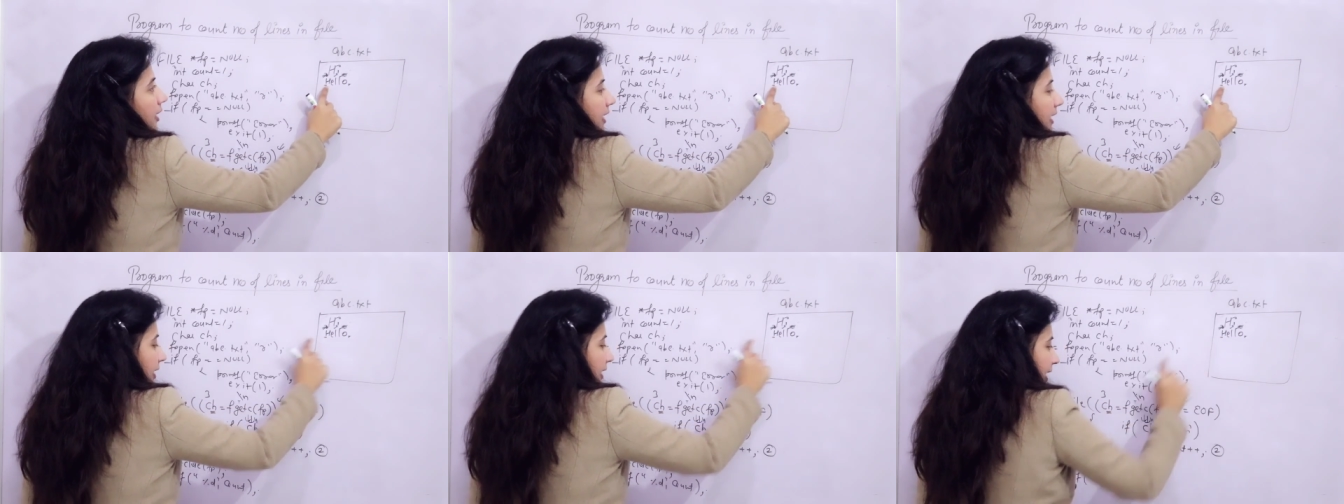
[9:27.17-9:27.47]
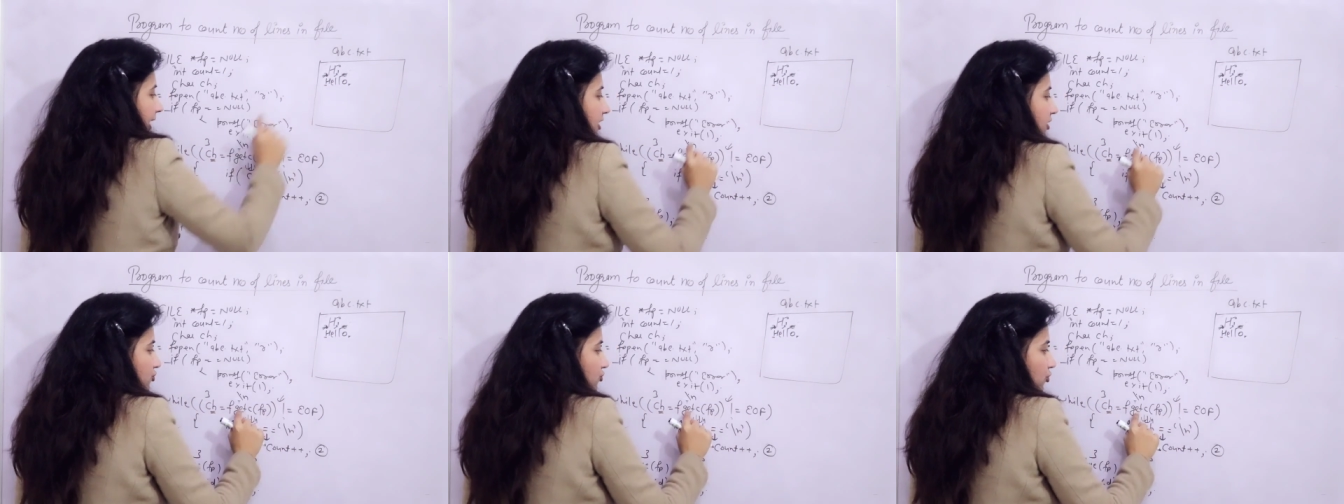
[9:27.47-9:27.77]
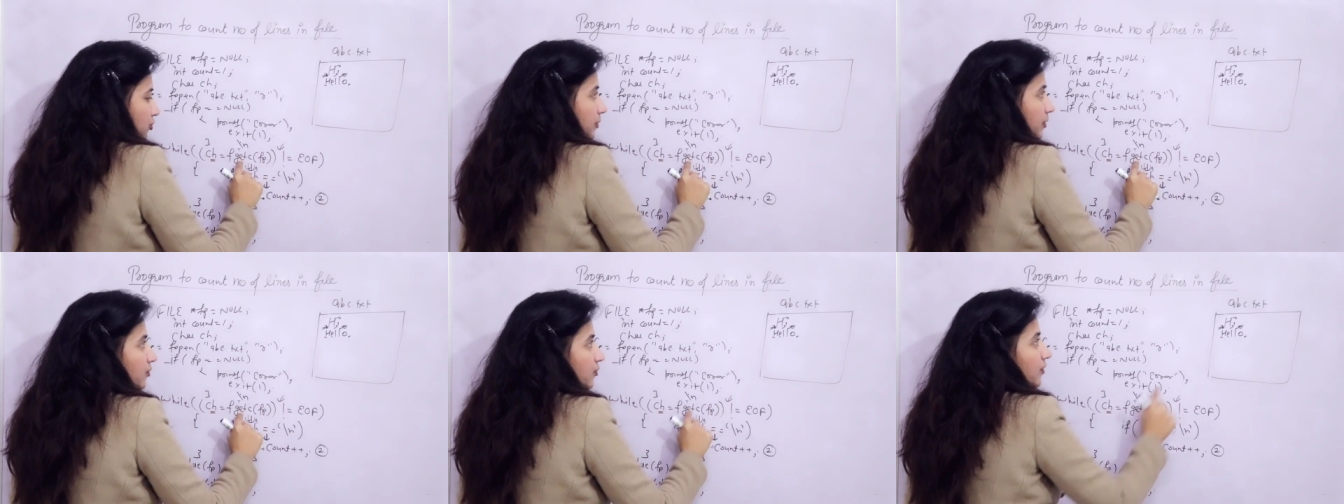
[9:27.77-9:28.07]
Again h
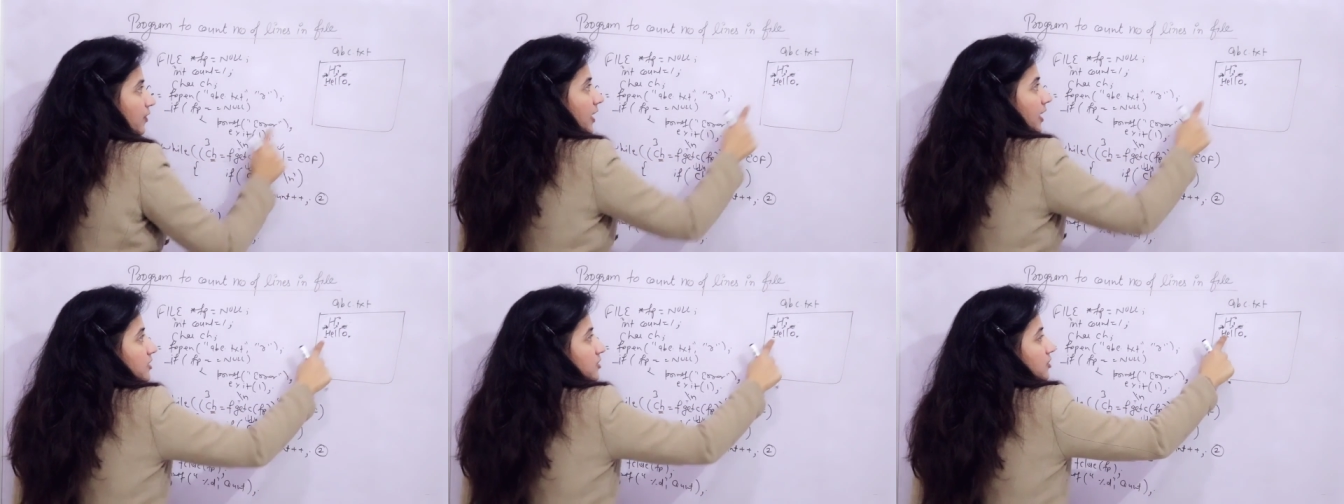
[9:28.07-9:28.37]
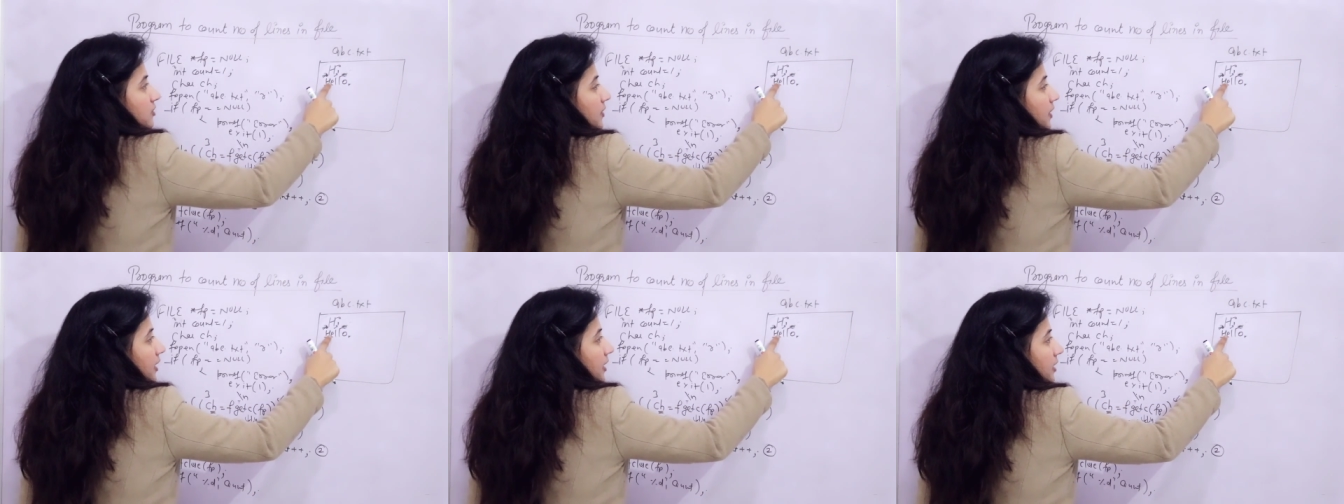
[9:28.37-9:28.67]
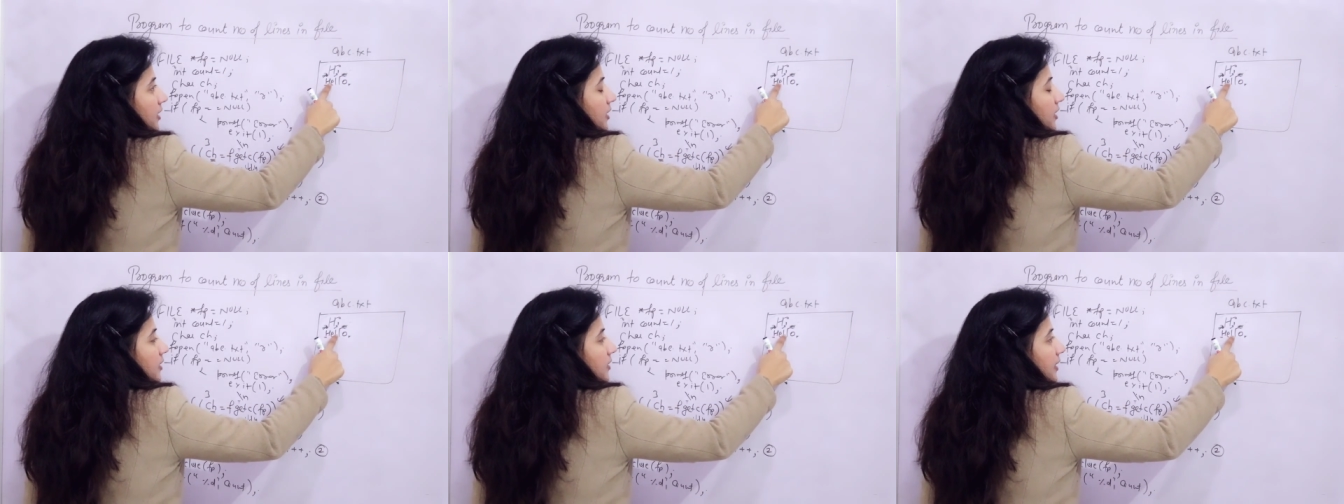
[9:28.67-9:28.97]
would be fetched, then
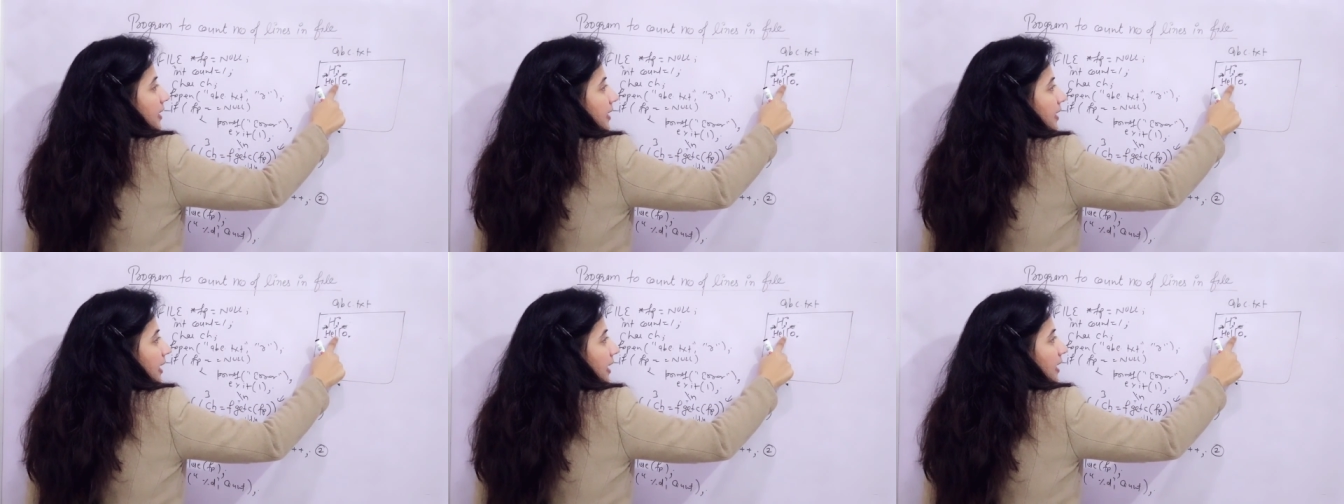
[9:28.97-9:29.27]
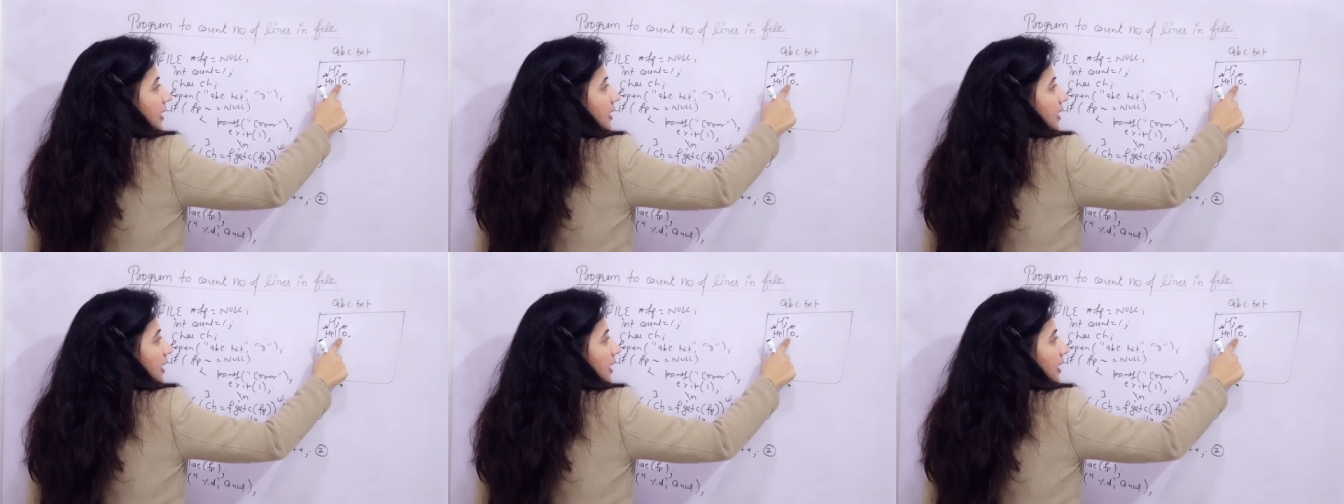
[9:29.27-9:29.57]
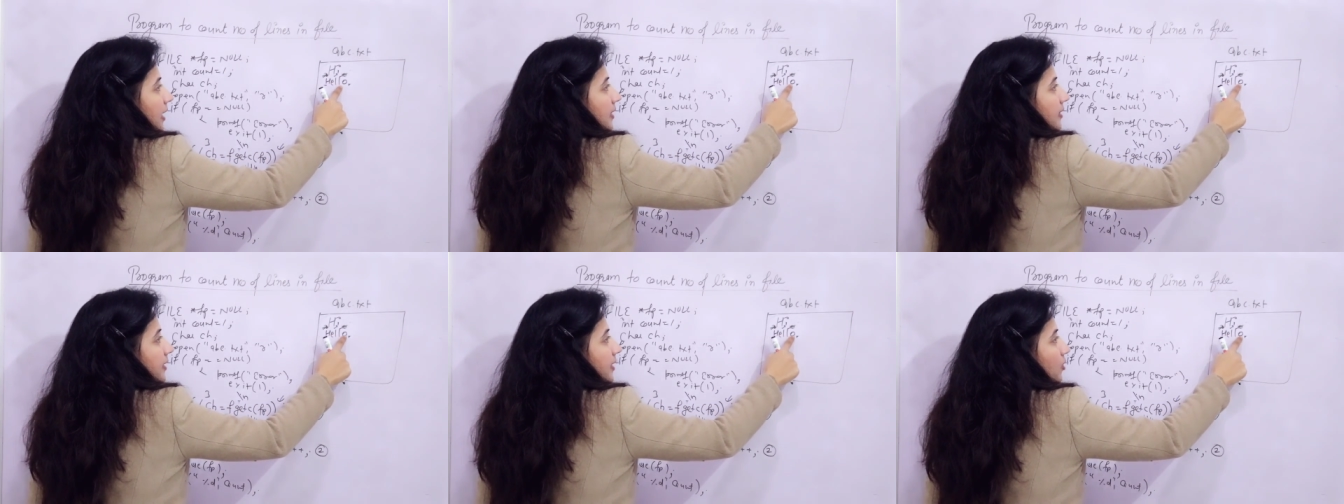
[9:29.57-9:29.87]
e, then l,